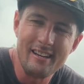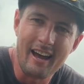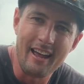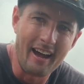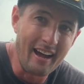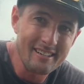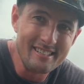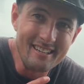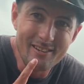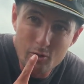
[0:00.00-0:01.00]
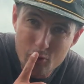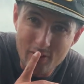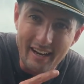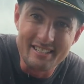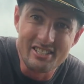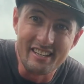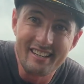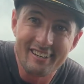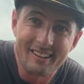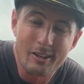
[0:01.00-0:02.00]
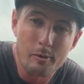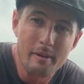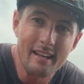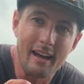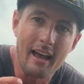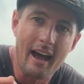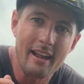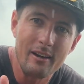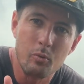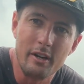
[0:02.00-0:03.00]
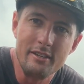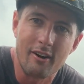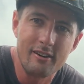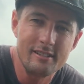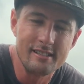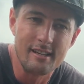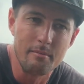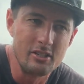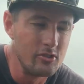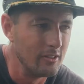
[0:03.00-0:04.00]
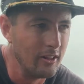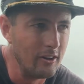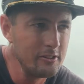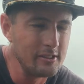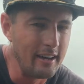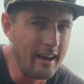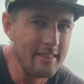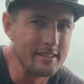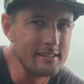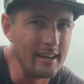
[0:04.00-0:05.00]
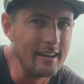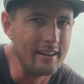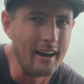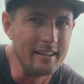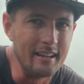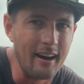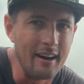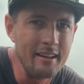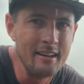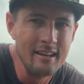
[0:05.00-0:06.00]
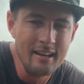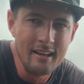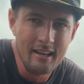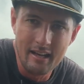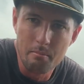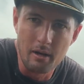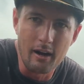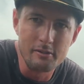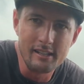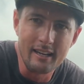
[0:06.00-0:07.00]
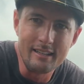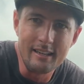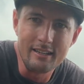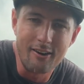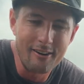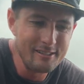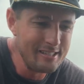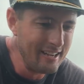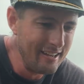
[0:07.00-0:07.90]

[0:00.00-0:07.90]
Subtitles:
I cheated a little bit. I added 1 yard since I've been shooting low. So I had the sight at 99, but I was 98 yards.